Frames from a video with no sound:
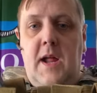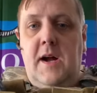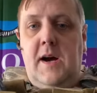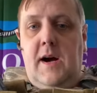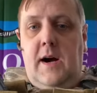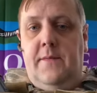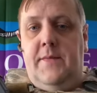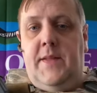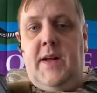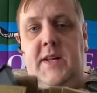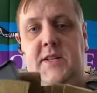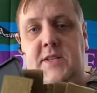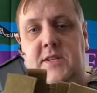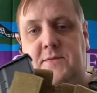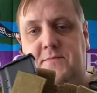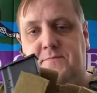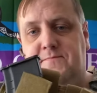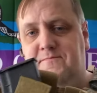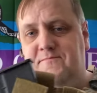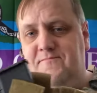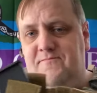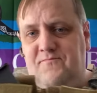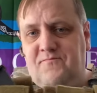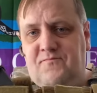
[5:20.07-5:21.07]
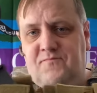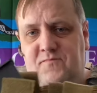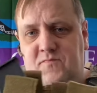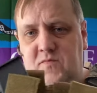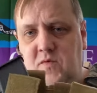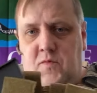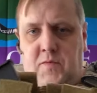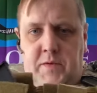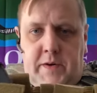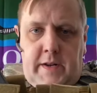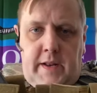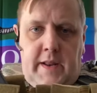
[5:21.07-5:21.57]
and that's
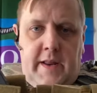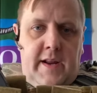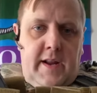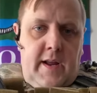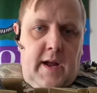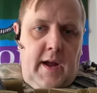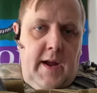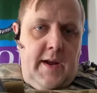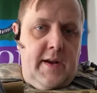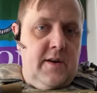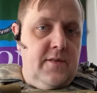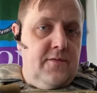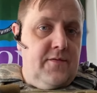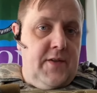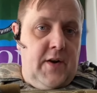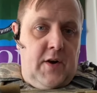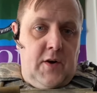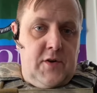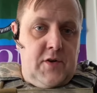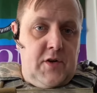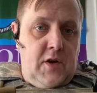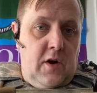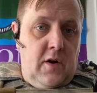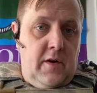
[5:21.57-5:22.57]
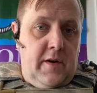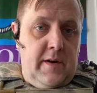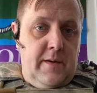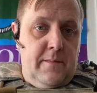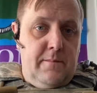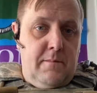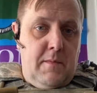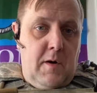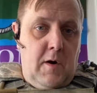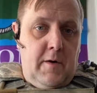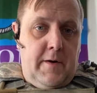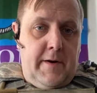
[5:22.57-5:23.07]
really kind of their target
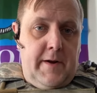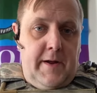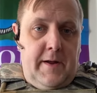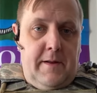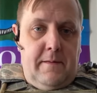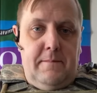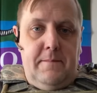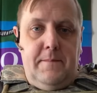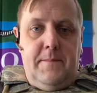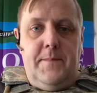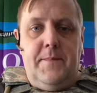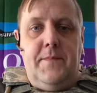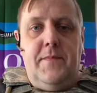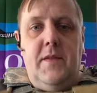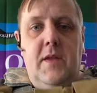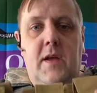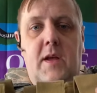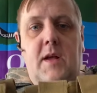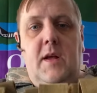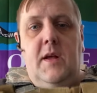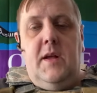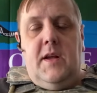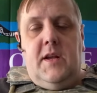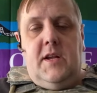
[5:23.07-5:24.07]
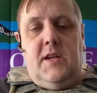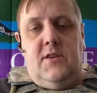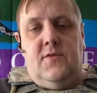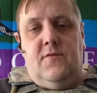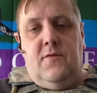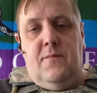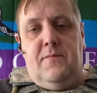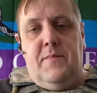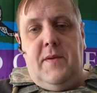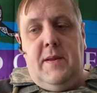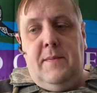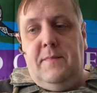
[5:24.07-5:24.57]
market. It's
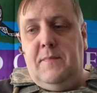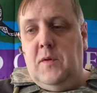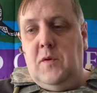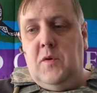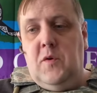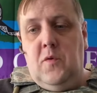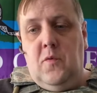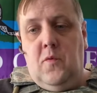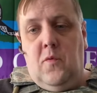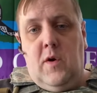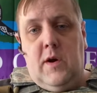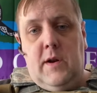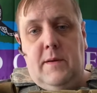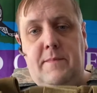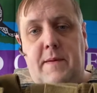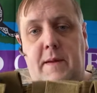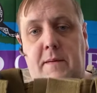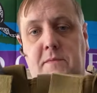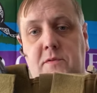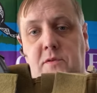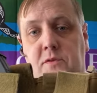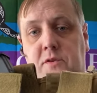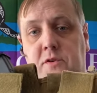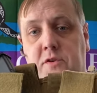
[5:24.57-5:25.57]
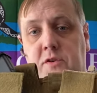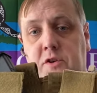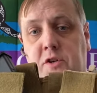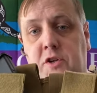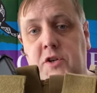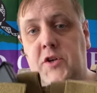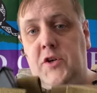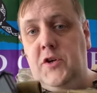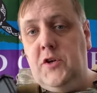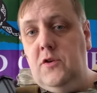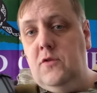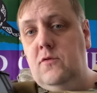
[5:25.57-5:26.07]
for people who want to be able
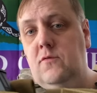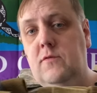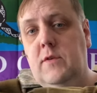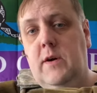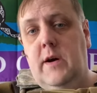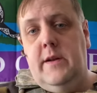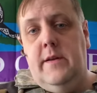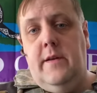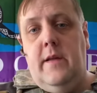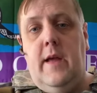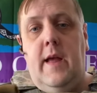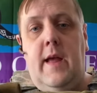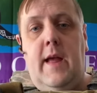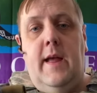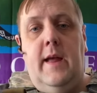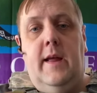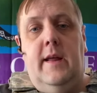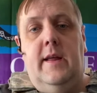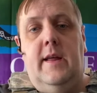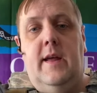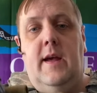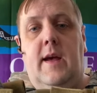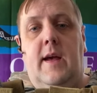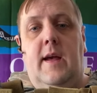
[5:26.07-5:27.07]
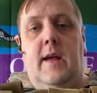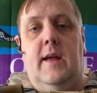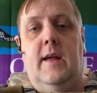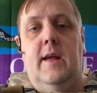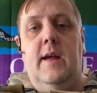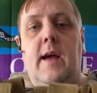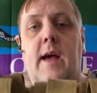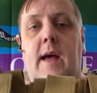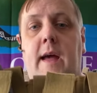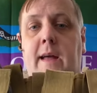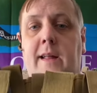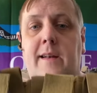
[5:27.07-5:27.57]
to run
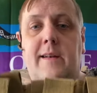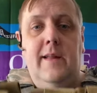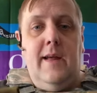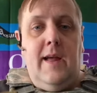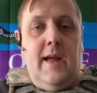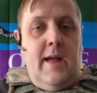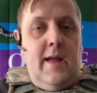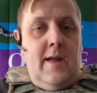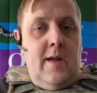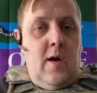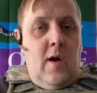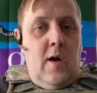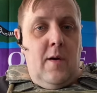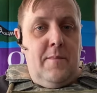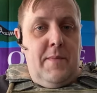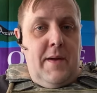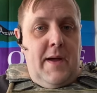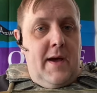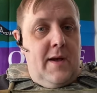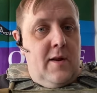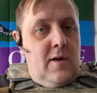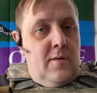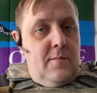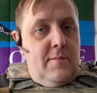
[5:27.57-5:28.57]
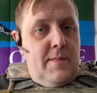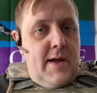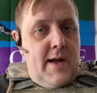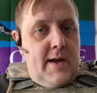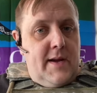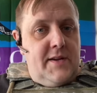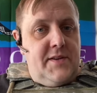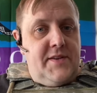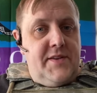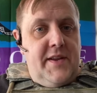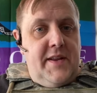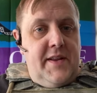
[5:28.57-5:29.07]
AK and AR pattern
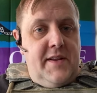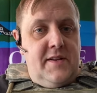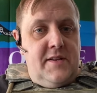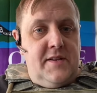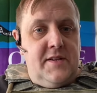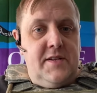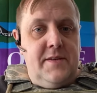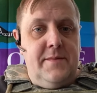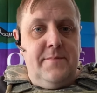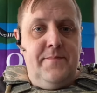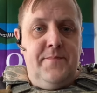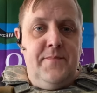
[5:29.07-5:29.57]
magazines